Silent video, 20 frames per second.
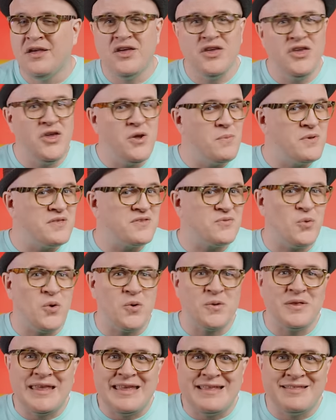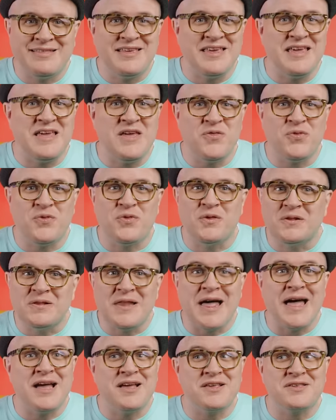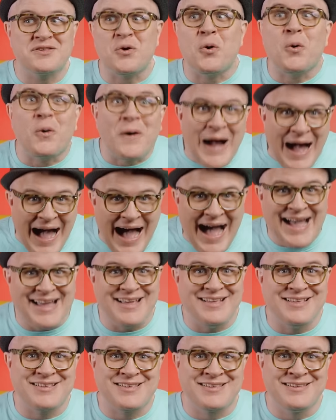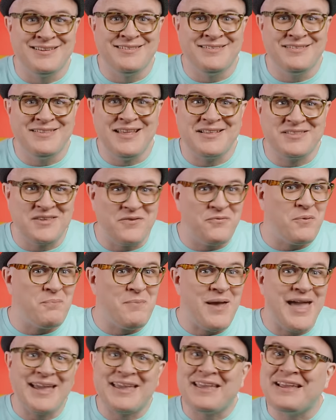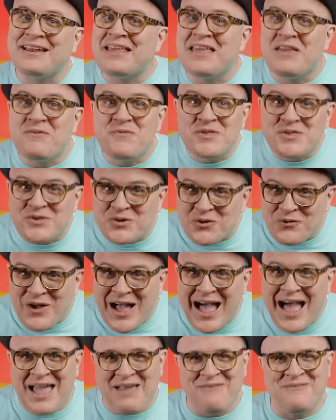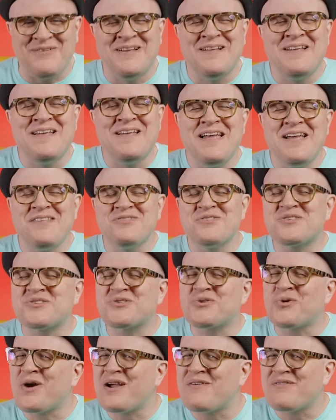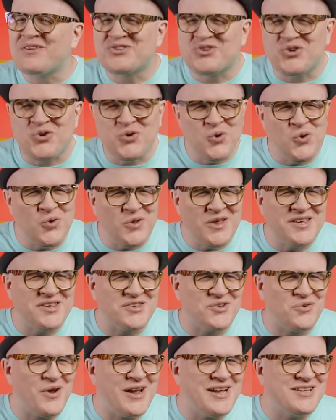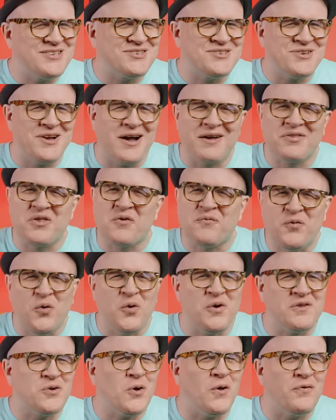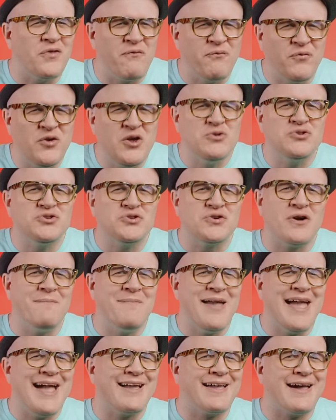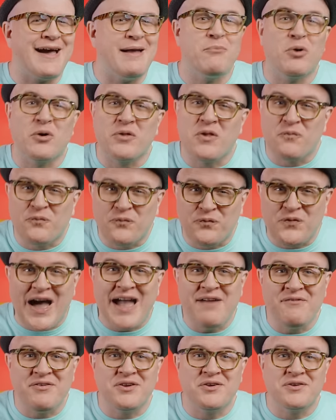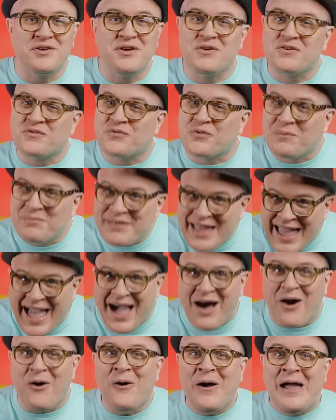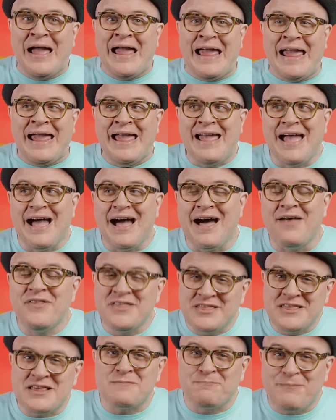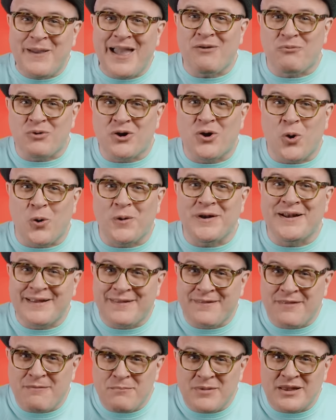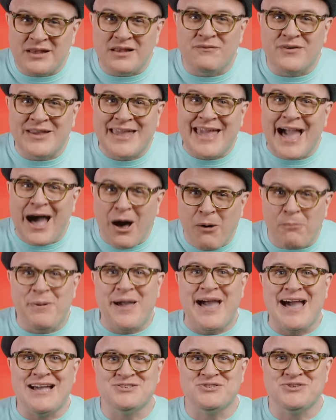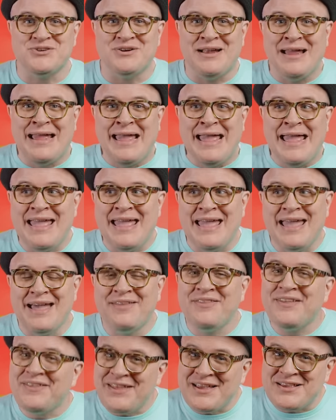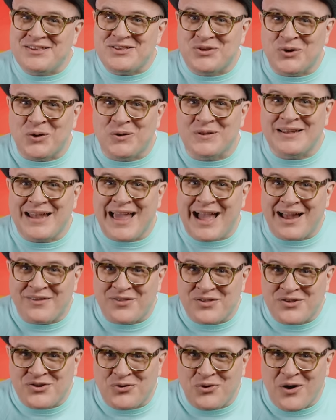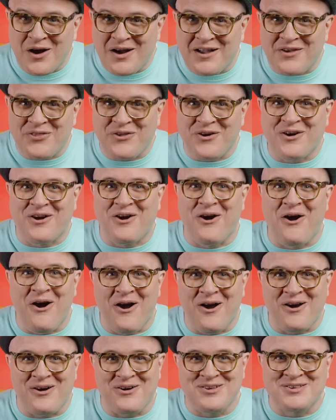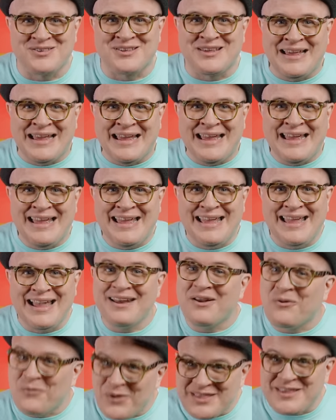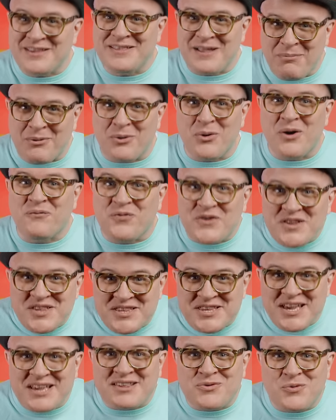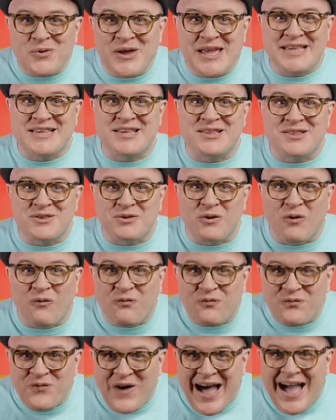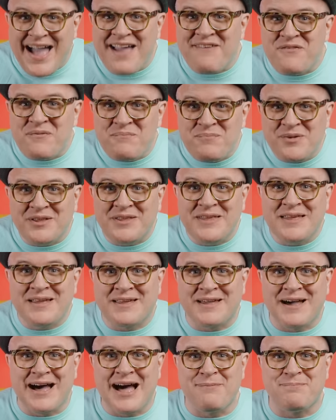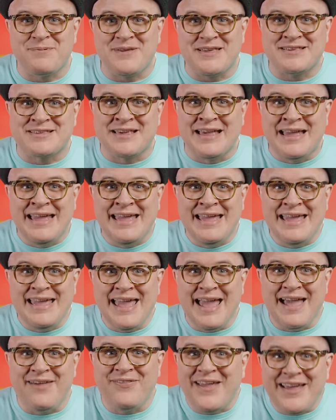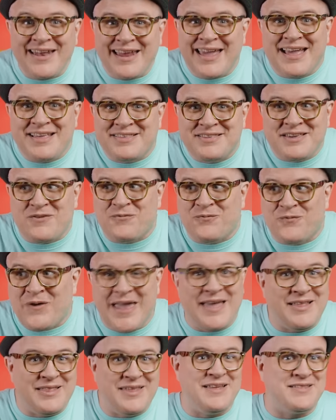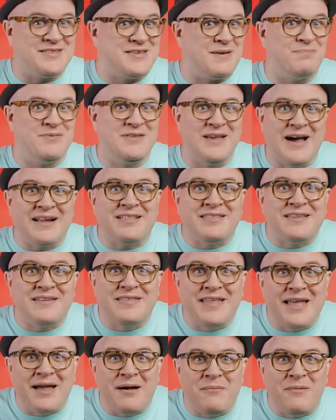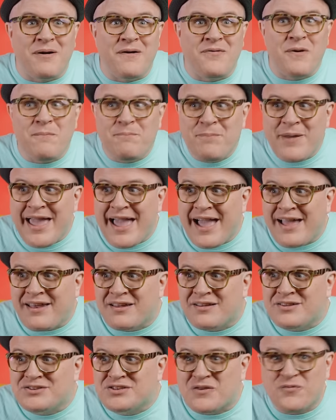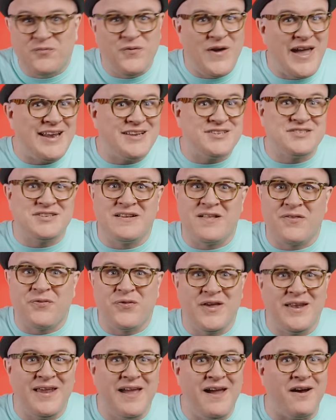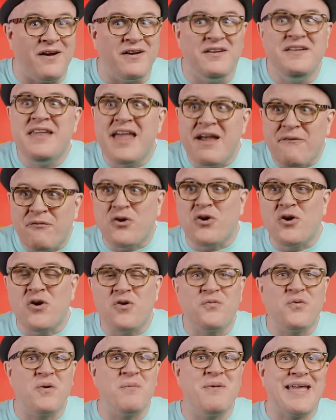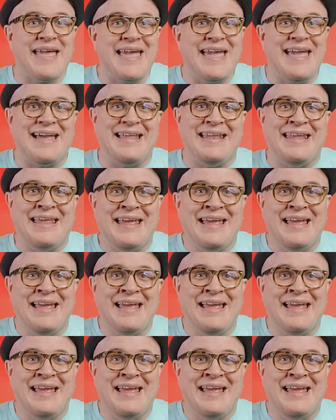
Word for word: Humans won't need teeth, legs, or eyes. That's if a man can even survive. The story of a truly strange song that foretold the future of mankind more than five hundred years from now, uh, that this band recorded in the middle of a cow pasture. And then they sold it out of the trunk of their cars, and it went to number one for six weeks and sold five million copies. And then, as if aliens abducted them, the band just vanished into thin air, never heard from again.